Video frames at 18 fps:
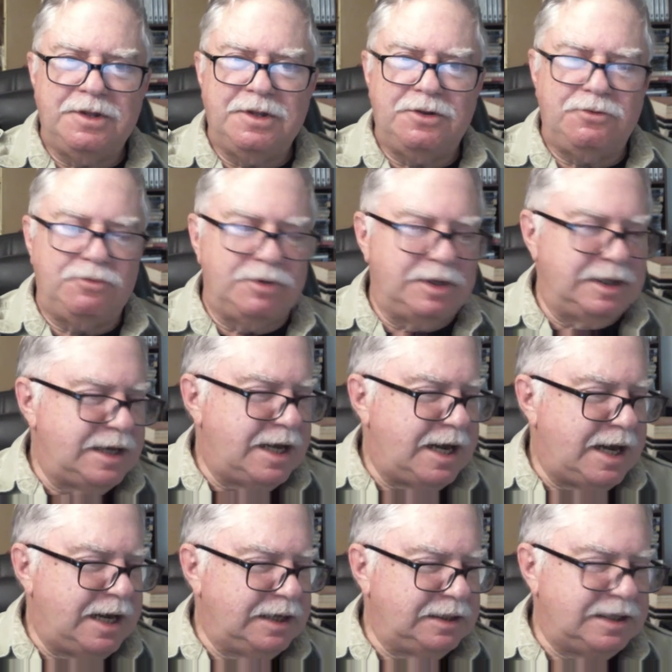Really
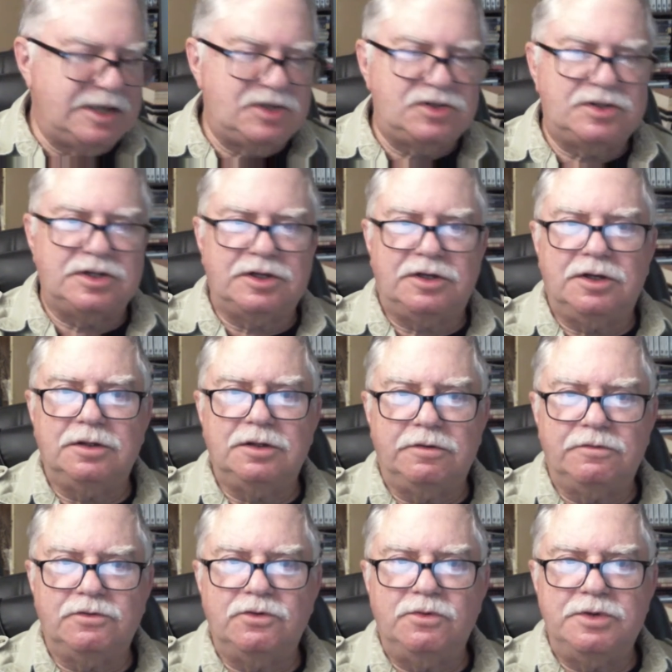highlights the color
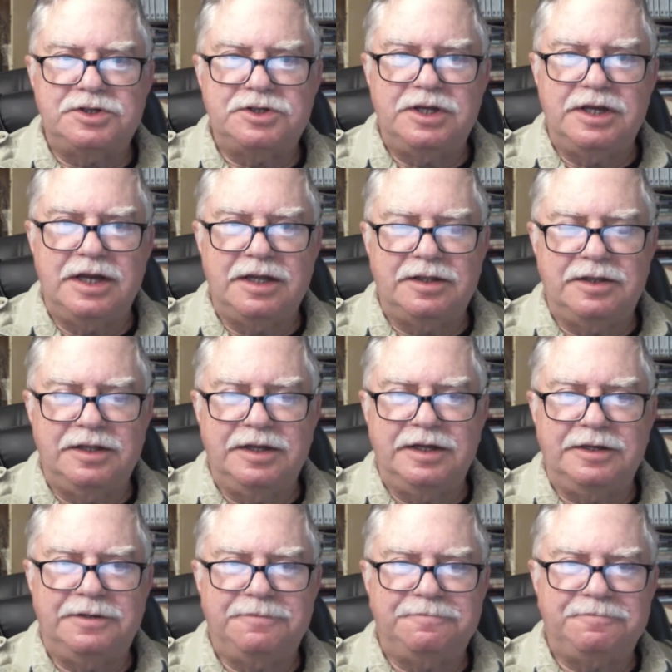of the whiskey, I
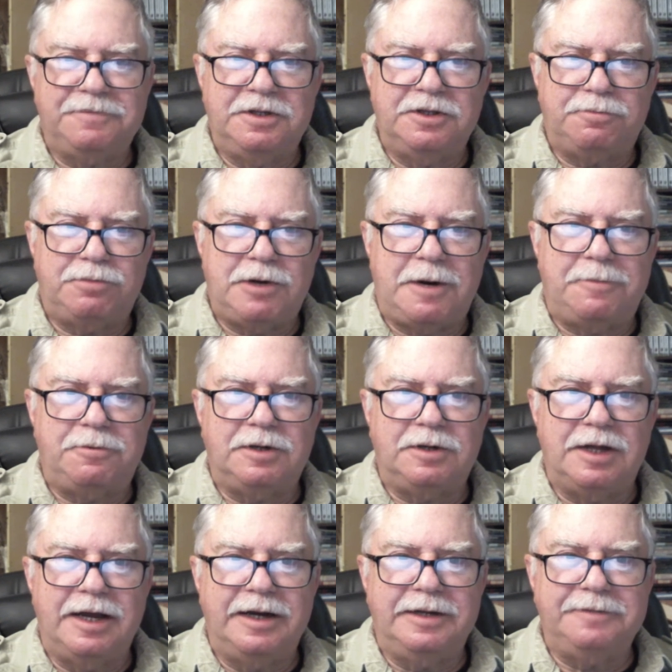think, in the proper
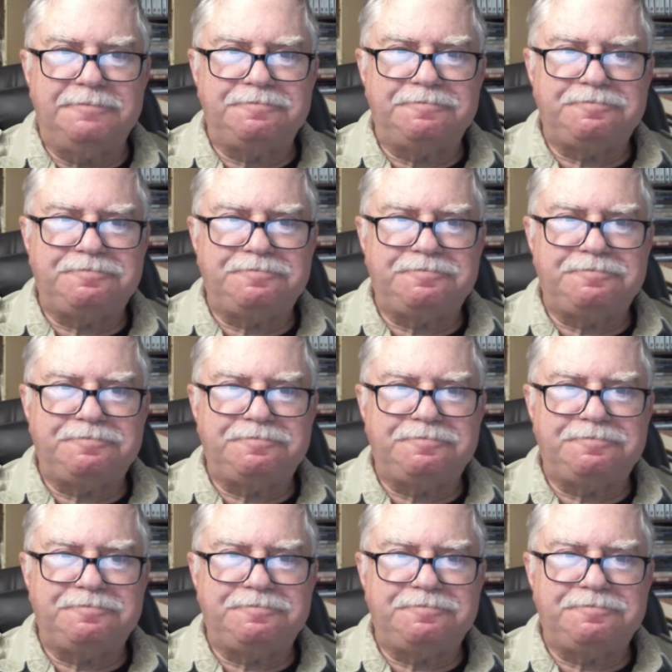lighting.